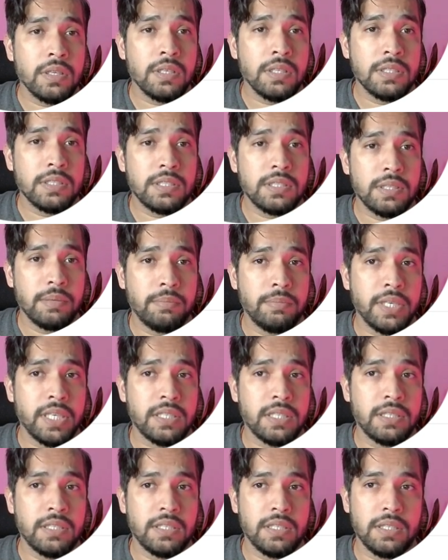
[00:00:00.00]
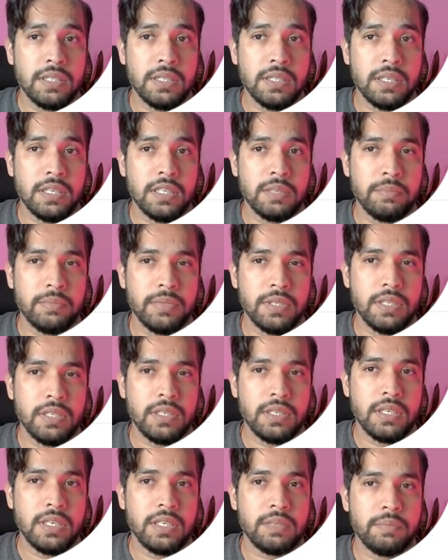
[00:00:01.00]
subnet. Let
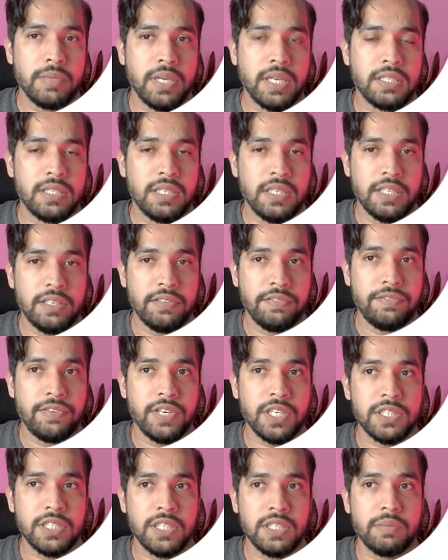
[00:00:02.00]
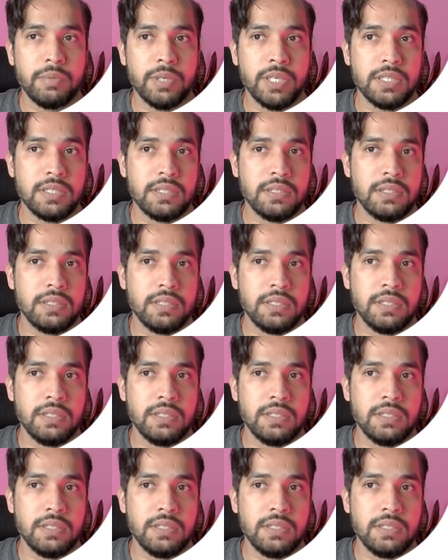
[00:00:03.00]
me actually refresh it because